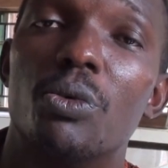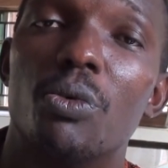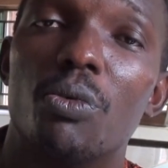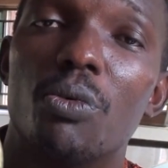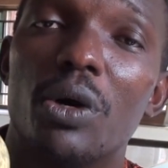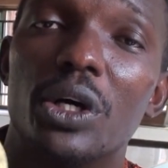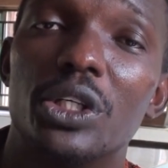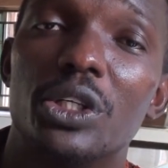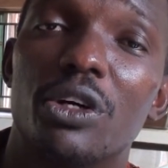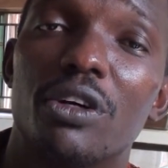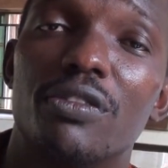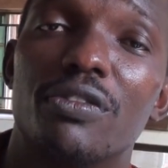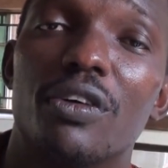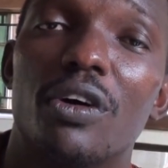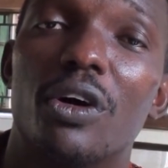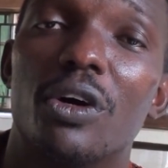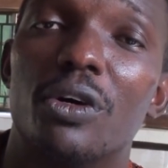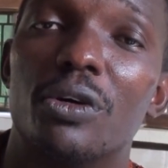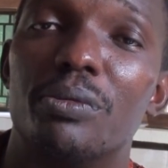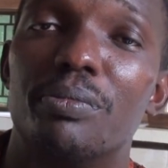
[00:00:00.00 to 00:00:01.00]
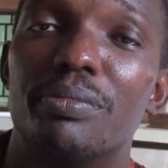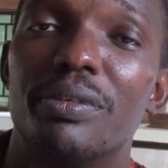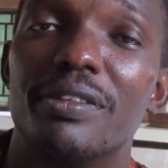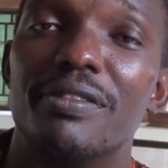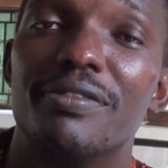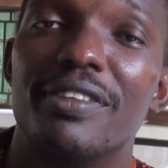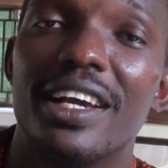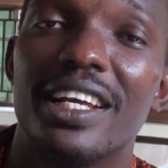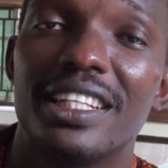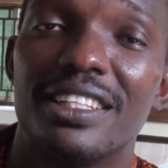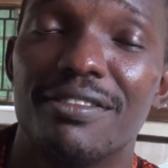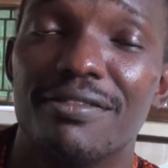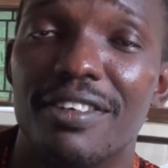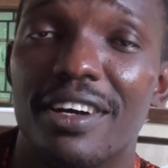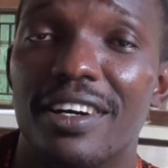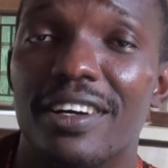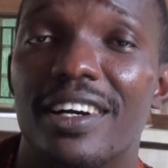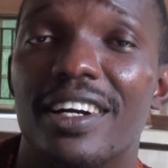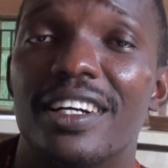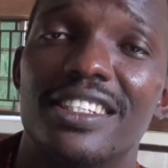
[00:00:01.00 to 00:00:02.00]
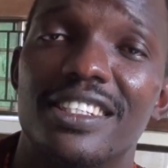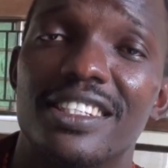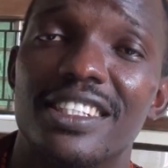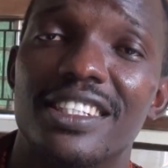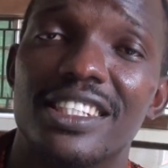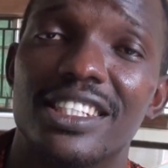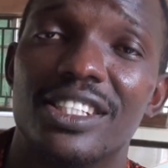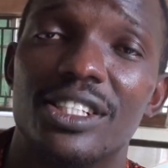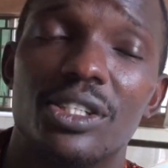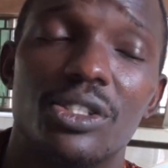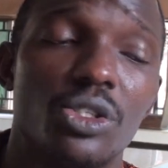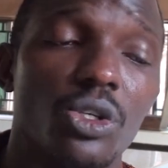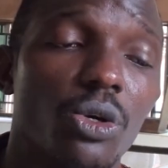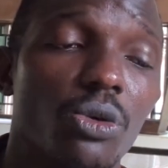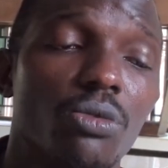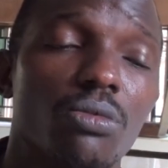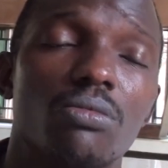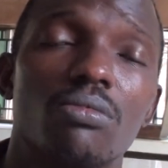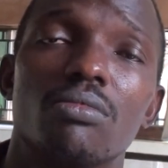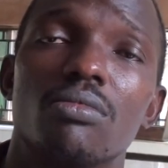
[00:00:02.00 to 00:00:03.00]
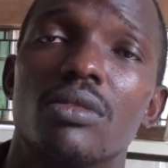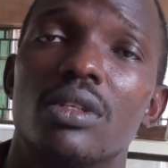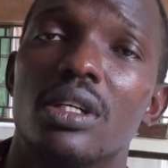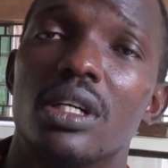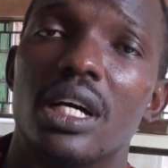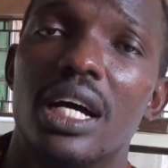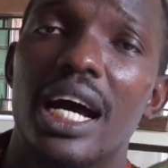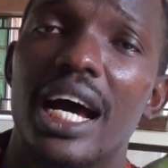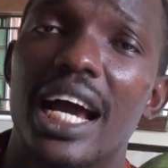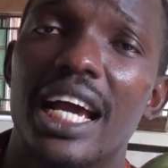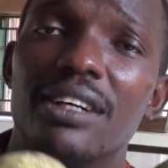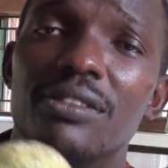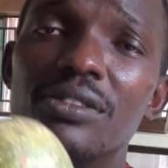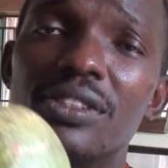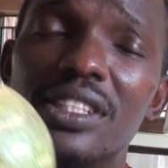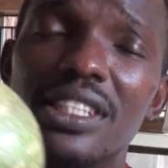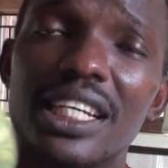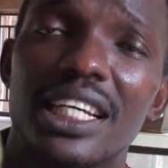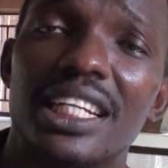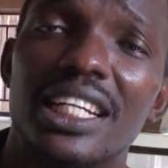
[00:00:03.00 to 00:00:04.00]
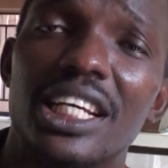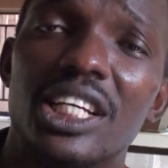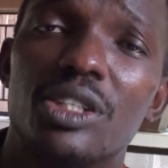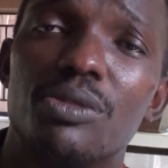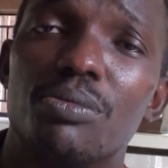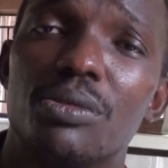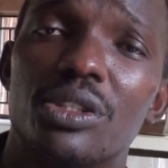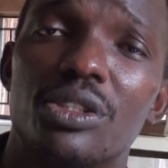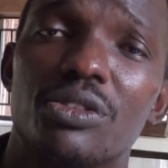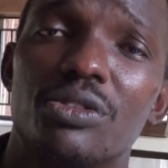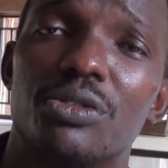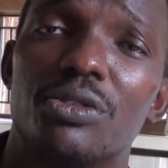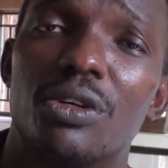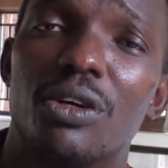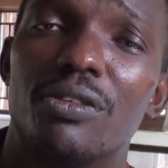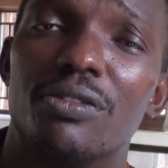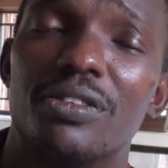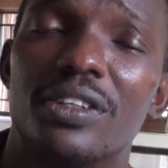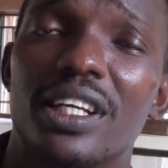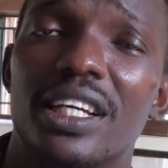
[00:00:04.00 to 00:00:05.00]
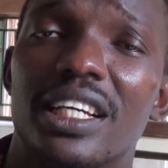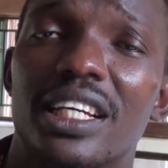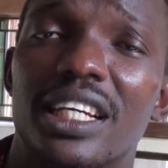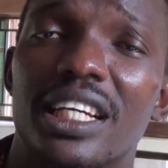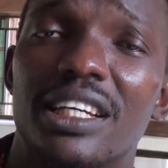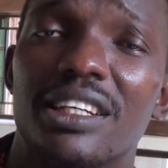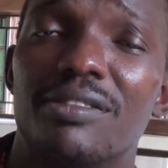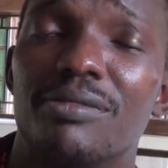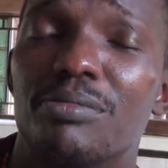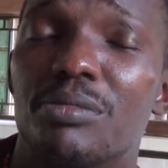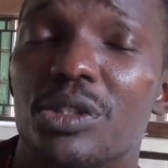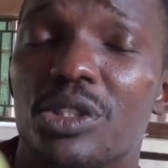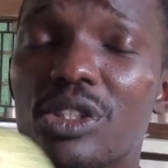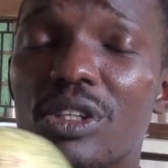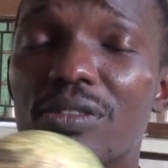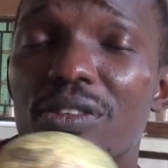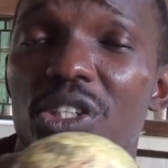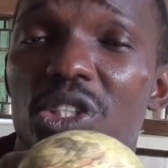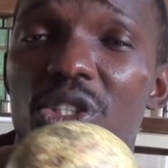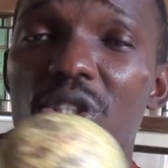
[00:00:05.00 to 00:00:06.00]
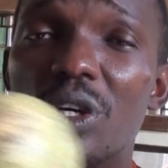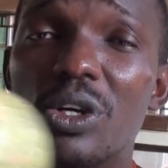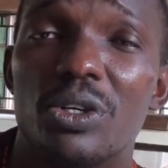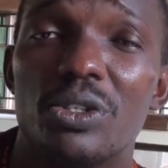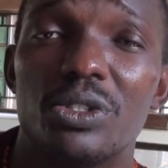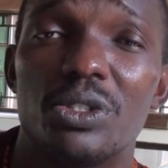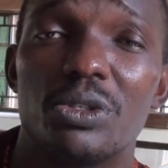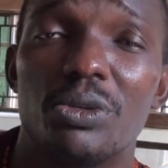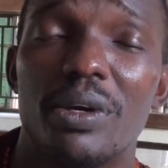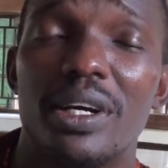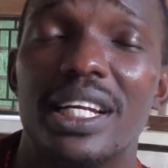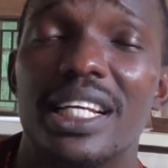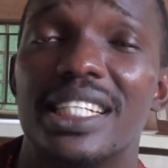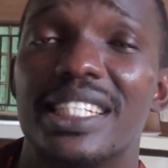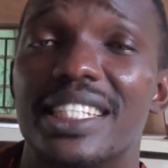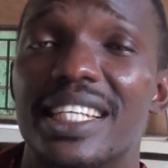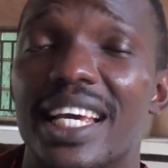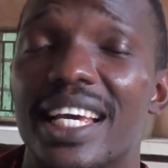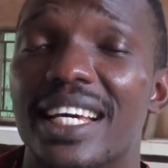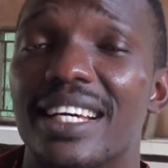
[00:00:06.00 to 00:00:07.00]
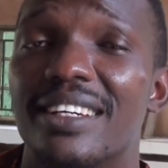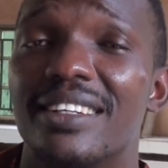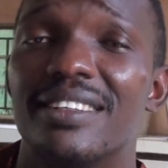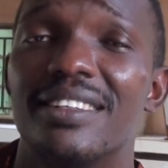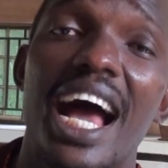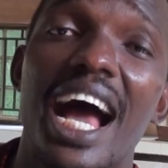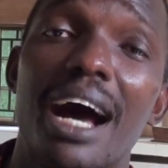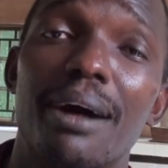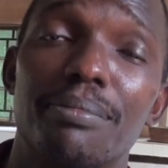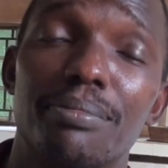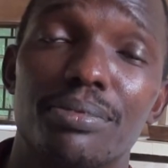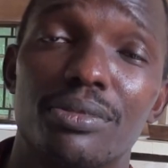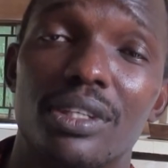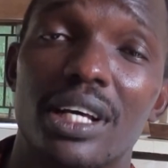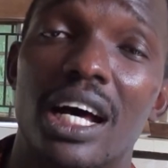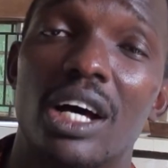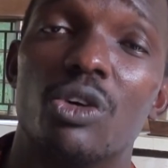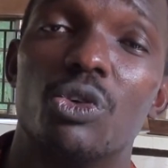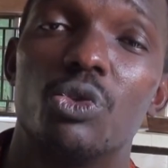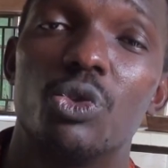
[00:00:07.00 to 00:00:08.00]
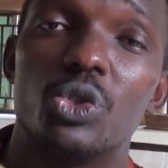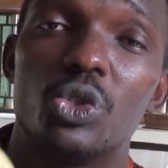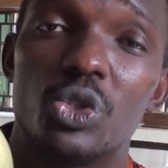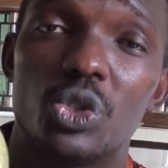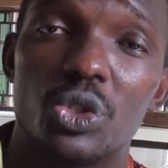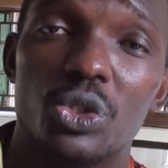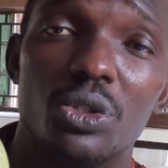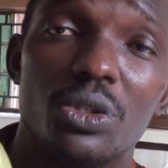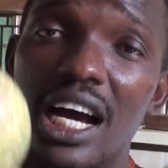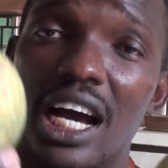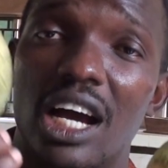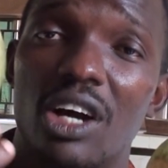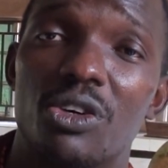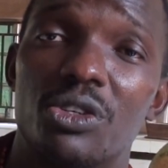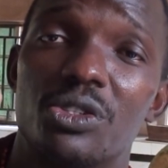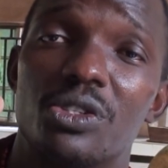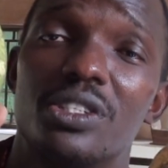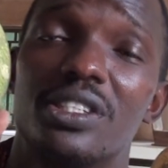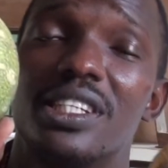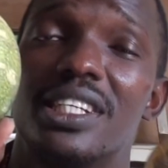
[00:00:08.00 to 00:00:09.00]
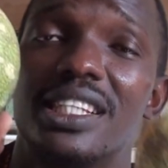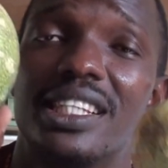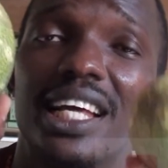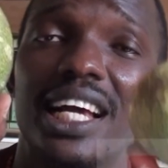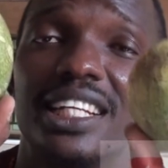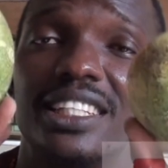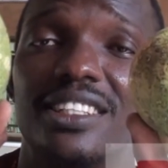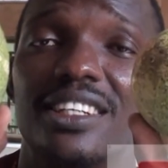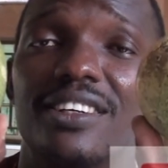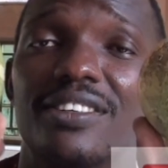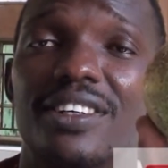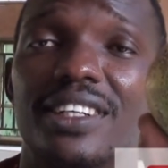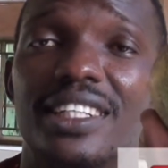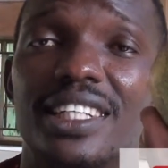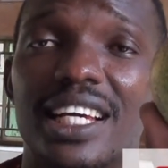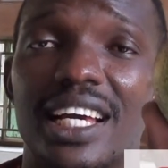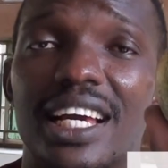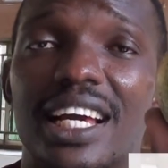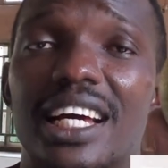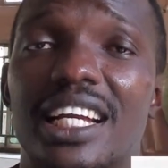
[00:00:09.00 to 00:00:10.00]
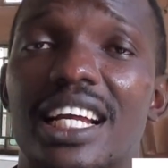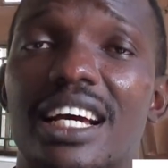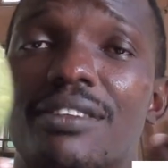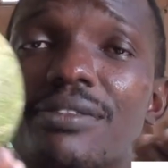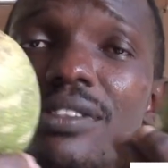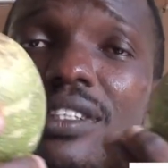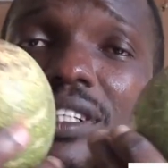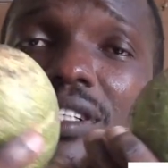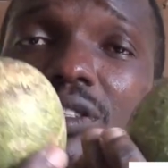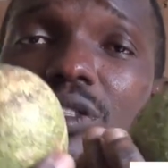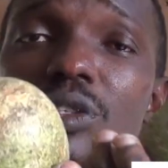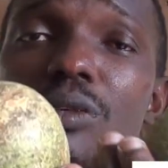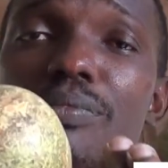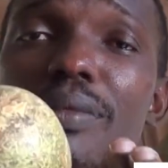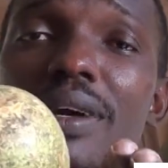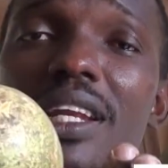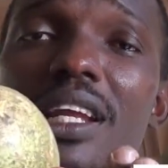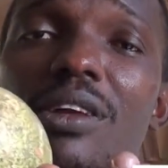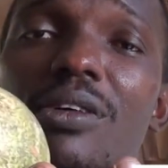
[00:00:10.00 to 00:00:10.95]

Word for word: ward off or prevent viral diseases. So I even say this most of the in most of the stores where they sell herbs and roots. I also see tagiri there, and I've seen so many